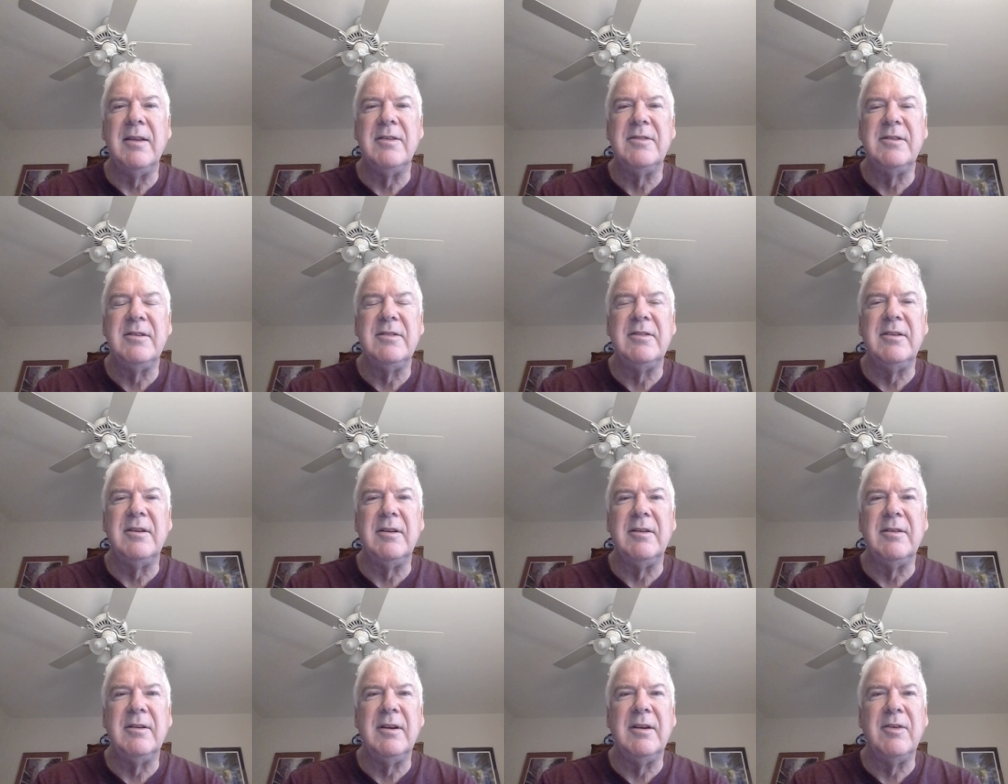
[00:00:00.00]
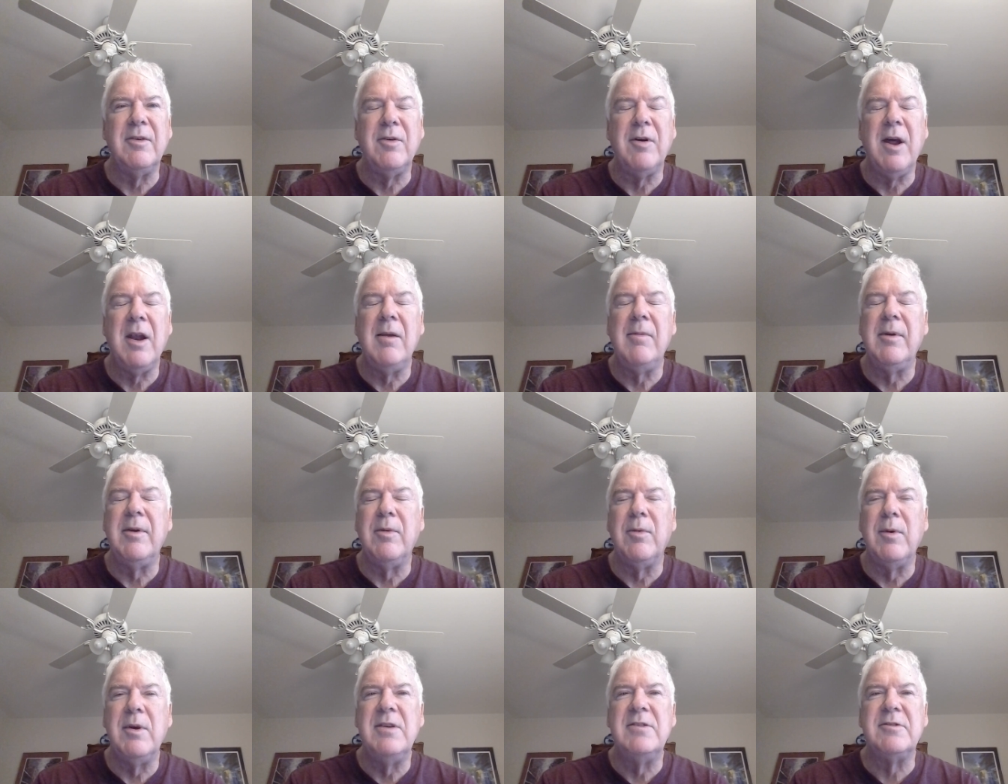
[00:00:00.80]
This is an incredibly
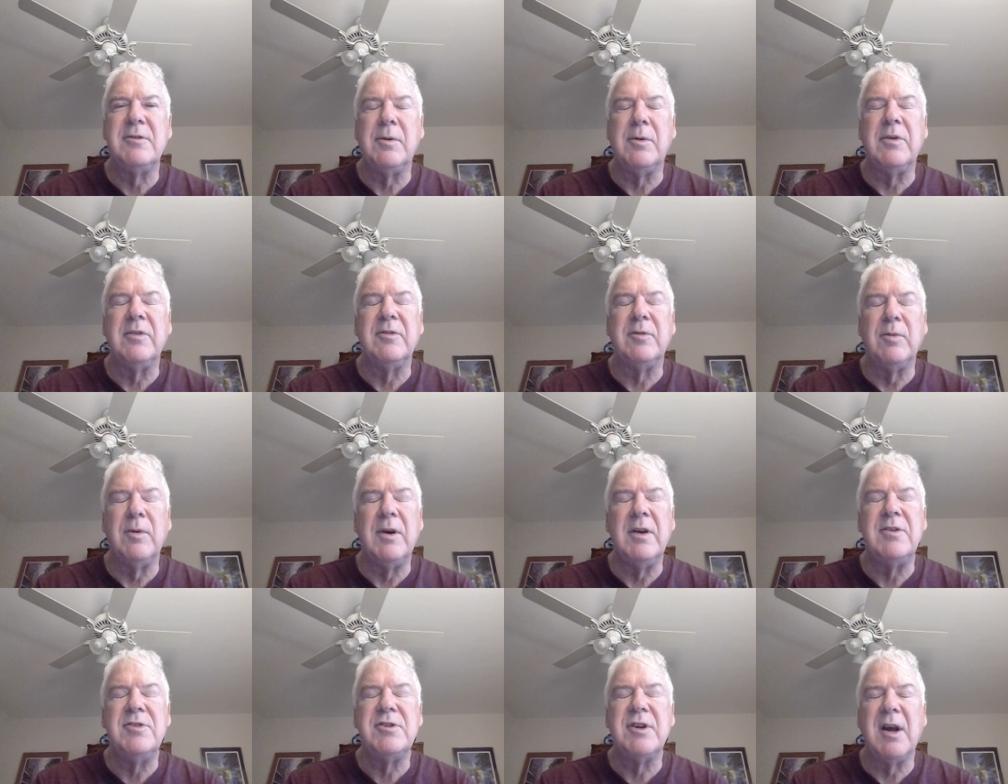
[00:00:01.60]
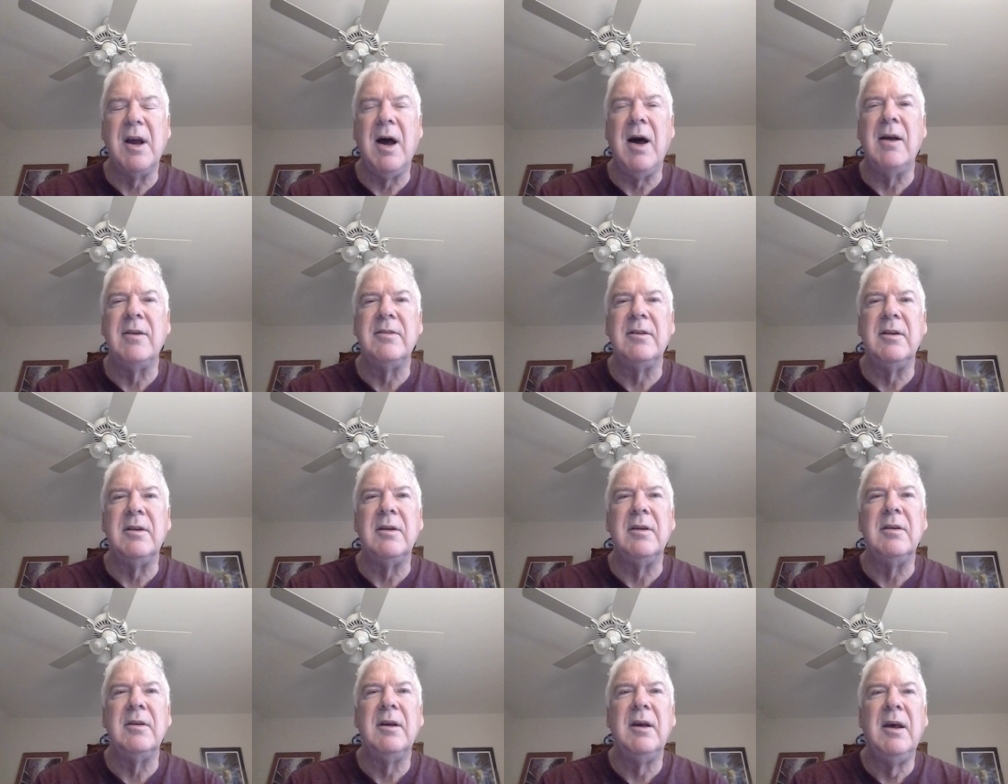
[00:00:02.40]
resource-rich
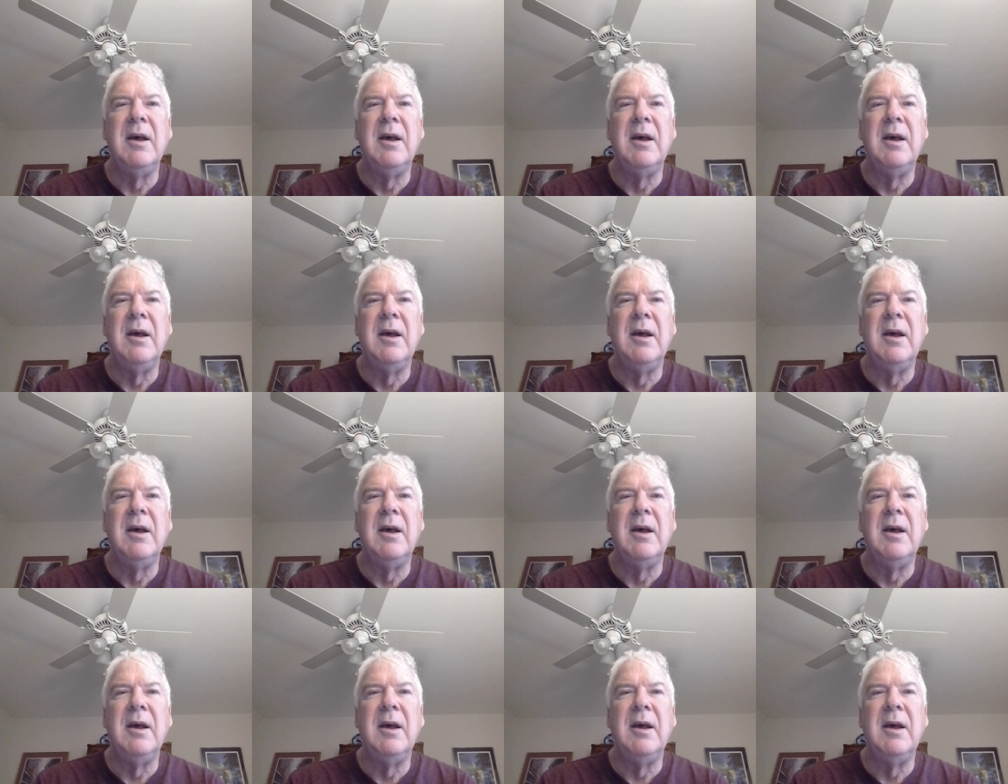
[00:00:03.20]
continent,